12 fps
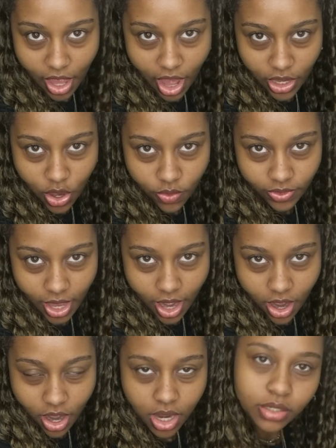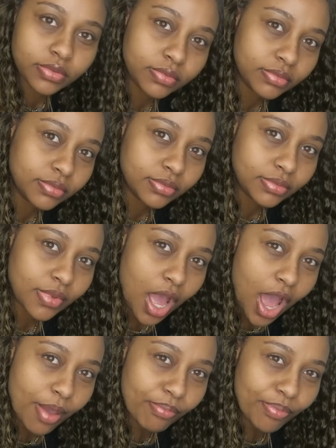Hello there,
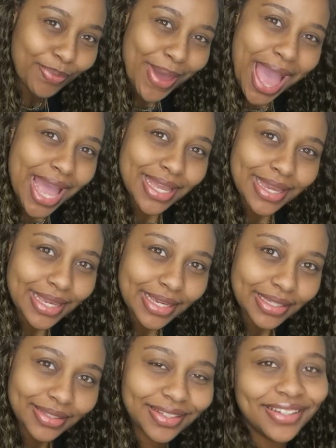I'm back.